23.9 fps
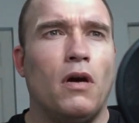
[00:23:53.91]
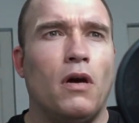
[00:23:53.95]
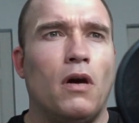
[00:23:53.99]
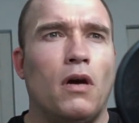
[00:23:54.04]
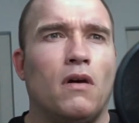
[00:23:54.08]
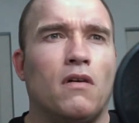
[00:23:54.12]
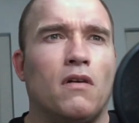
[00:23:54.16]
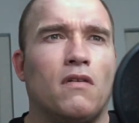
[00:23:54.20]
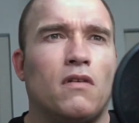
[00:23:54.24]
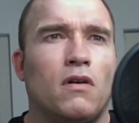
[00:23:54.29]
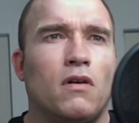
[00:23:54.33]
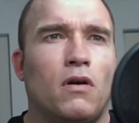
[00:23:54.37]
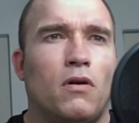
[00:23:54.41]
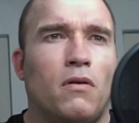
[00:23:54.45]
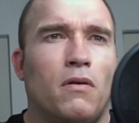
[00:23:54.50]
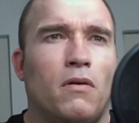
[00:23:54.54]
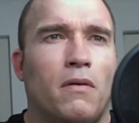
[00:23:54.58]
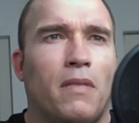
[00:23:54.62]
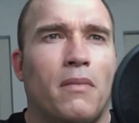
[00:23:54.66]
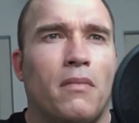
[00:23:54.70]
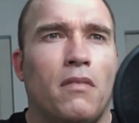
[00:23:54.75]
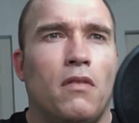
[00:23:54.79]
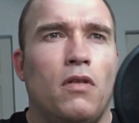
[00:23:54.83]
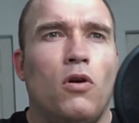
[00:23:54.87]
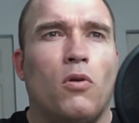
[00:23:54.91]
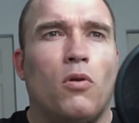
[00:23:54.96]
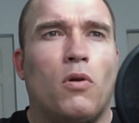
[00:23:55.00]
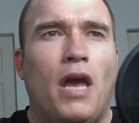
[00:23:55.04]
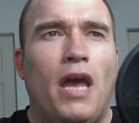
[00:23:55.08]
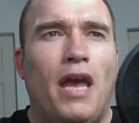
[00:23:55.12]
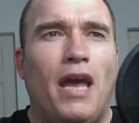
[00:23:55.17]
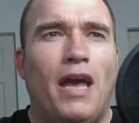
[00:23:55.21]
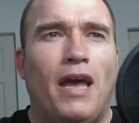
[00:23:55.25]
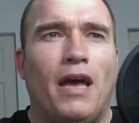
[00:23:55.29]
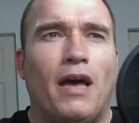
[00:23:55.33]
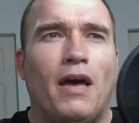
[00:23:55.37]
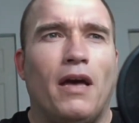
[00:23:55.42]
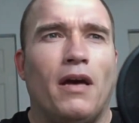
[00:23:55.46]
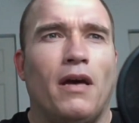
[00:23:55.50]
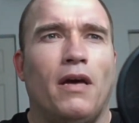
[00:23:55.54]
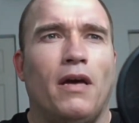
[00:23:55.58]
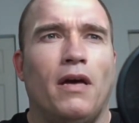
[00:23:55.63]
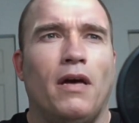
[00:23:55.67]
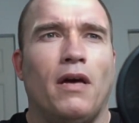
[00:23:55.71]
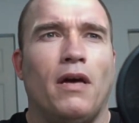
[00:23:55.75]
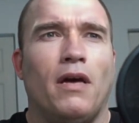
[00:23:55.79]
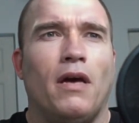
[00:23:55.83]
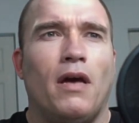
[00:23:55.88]
So you can
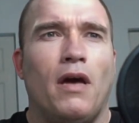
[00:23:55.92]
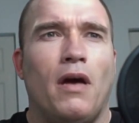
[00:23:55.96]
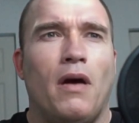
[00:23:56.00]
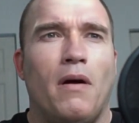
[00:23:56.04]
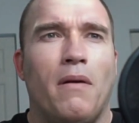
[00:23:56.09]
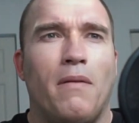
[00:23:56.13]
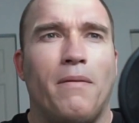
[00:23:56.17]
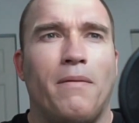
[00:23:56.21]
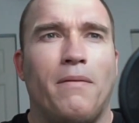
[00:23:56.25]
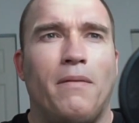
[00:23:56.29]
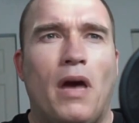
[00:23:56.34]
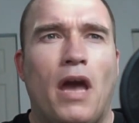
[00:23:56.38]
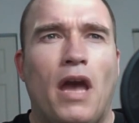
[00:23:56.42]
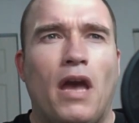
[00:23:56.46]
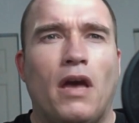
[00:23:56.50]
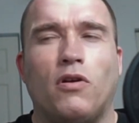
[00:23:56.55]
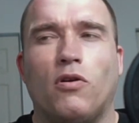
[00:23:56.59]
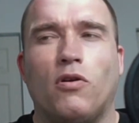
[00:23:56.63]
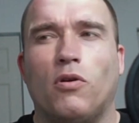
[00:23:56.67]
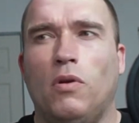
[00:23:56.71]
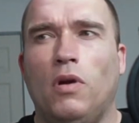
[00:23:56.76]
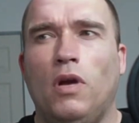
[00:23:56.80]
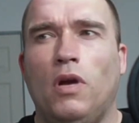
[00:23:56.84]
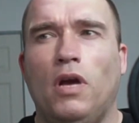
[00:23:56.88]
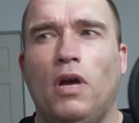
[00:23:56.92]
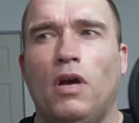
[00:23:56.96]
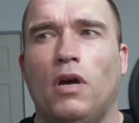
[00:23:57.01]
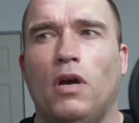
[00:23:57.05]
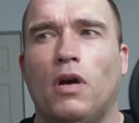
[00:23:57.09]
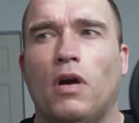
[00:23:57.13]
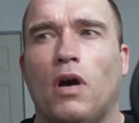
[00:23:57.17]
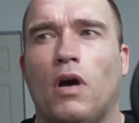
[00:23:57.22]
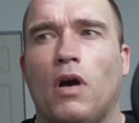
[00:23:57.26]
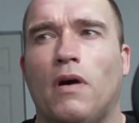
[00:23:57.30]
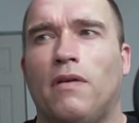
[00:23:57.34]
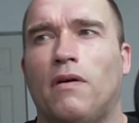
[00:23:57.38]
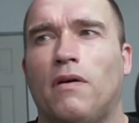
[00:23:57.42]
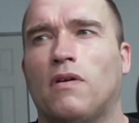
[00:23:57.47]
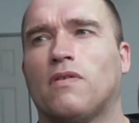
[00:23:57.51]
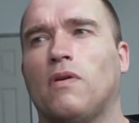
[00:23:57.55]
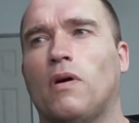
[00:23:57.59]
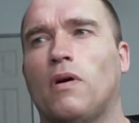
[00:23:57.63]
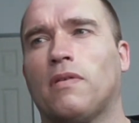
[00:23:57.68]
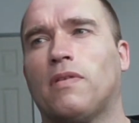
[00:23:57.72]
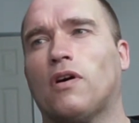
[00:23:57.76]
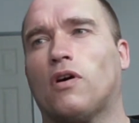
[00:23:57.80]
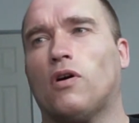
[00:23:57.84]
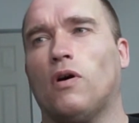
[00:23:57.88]
manually, there's what
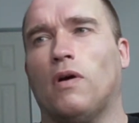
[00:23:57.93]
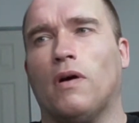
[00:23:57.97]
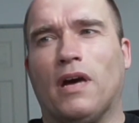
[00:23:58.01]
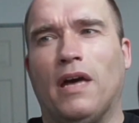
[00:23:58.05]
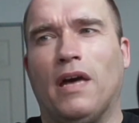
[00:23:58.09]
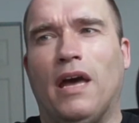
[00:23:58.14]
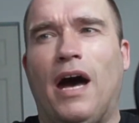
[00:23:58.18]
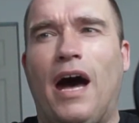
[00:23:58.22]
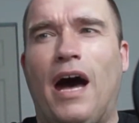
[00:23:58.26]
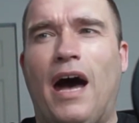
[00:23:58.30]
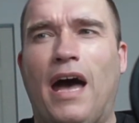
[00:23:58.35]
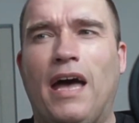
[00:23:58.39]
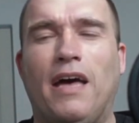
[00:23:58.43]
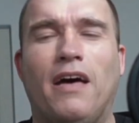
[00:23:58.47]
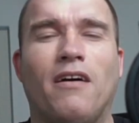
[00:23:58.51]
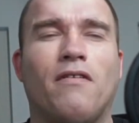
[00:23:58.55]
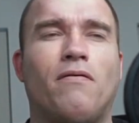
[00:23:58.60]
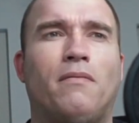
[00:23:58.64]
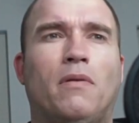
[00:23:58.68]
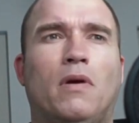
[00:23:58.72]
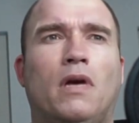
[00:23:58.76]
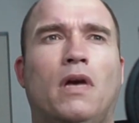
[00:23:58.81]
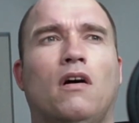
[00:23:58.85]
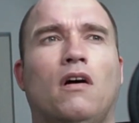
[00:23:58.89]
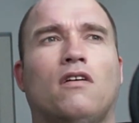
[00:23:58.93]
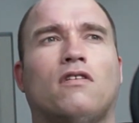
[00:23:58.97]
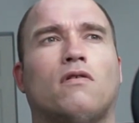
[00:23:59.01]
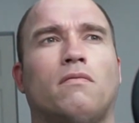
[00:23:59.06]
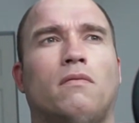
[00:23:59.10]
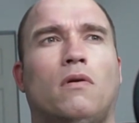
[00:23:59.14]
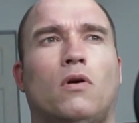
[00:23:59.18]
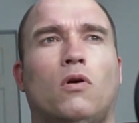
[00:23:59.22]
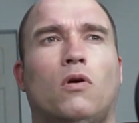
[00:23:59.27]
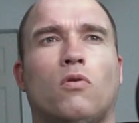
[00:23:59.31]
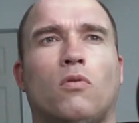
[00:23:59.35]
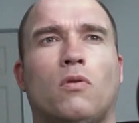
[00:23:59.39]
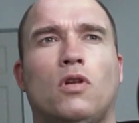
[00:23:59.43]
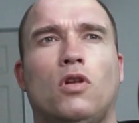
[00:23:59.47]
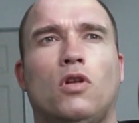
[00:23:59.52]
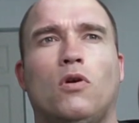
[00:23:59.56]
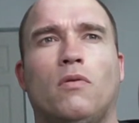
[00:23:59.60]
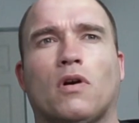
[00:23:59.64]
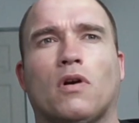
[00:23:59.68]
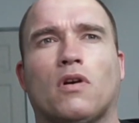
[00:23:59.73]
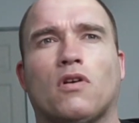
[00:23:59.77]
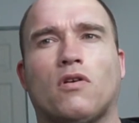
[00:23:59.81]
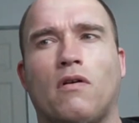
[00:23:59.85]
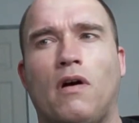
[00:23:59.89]
they call like a high FPS mode when you
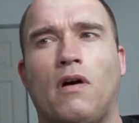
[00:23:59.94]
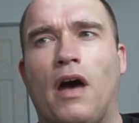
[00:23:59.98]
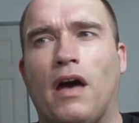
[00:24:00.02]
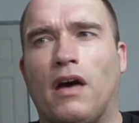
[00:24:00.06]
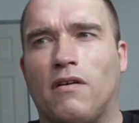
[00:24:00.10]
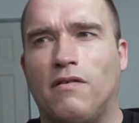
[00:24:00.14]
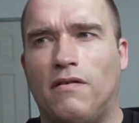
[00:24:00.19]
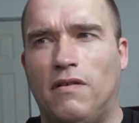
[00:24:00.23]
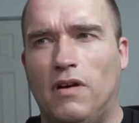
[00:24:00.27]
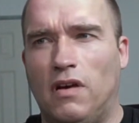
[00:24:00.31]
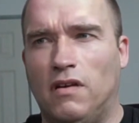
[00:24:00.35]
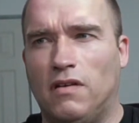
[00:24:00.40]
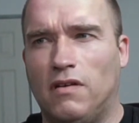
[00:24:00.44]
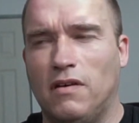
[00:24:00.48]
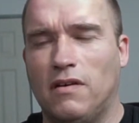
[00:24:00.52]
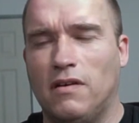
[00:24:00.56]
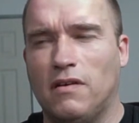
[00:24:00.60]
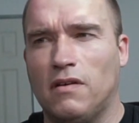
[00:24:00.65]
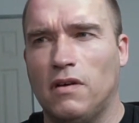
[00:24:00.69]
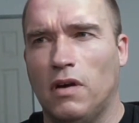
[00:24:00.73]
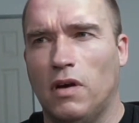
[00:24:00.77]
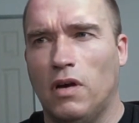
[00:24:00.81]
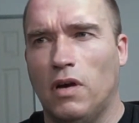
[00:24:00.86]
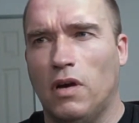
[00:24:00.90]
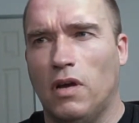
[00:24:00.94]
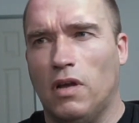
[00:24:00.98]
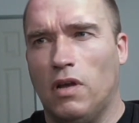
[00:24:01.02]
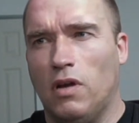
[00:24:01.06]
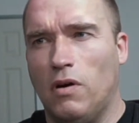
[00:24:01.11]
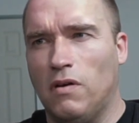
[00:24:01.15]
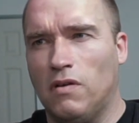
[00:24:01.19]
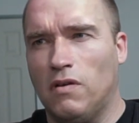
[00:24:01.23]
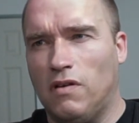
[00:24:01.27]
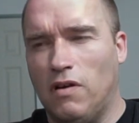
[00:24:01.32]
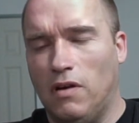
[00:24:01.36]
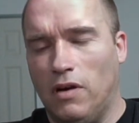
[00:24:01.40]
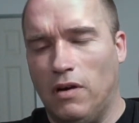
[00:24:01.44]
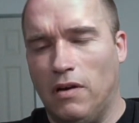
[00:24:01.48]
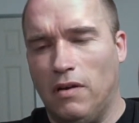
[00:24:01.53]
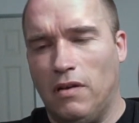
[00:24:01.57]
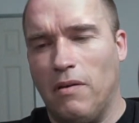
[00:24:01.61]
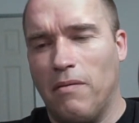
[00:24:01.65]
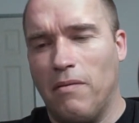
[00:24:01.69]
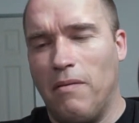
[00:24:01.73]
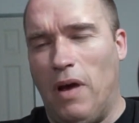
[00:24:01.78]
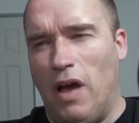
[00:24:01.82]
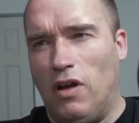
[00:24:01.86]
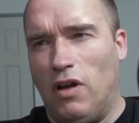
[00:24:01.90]
extract faces using the
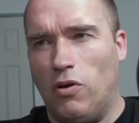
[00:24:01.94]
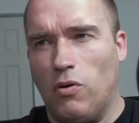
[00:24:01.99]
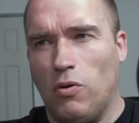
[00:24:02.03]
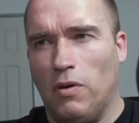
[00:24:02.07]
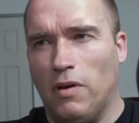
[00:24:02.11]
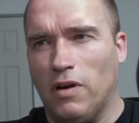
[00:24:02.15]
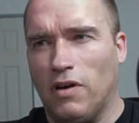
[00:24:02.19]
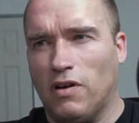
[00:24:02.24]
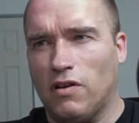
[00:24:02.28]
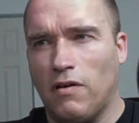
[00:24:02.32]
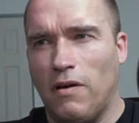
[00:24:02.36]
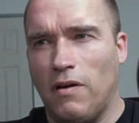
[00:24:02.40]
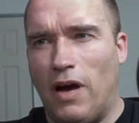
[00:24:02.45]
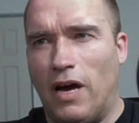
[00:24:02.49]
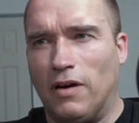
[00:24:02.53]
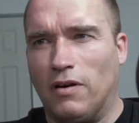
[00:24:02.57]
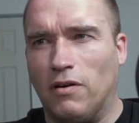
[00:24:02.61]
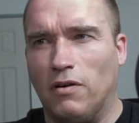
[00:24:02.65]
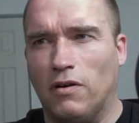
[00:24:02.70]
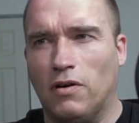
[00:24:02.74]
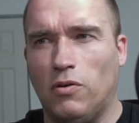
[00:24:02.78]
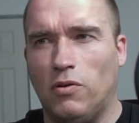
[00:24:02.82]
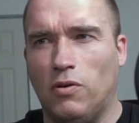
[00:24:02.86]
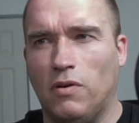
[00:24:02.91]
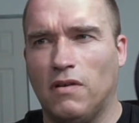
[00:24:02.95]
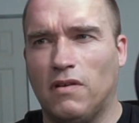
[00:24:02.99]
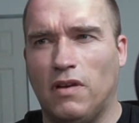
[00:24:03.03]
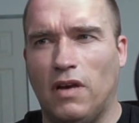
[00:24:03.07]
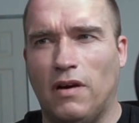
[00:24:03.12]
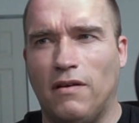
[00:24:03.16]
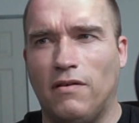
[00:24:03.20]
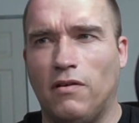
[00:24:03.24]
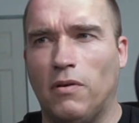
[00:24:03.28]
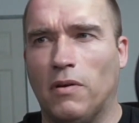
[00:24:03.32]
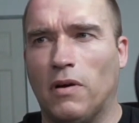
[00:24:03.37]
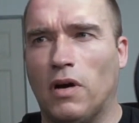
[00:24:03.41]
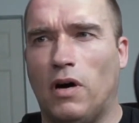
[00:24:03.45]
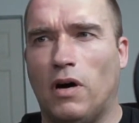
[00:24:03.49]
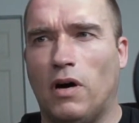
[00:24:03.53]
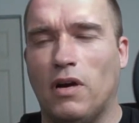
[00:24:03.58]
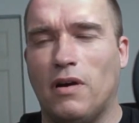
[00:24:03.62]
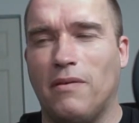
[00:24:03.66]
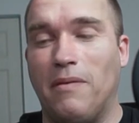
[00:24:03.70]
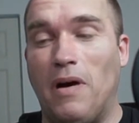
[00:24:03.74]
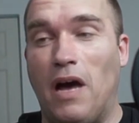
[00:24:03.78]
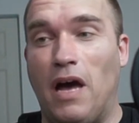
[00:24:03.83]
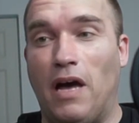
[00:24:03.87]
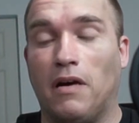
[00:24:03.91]
manual extractor tool instead of doing it
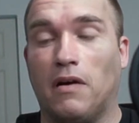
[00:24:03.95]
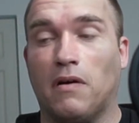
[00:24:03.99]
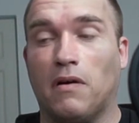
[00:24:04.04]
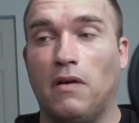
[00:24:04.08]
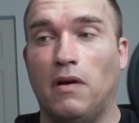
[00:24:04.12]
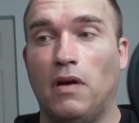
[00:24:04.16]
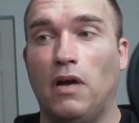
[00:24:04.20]
automatically.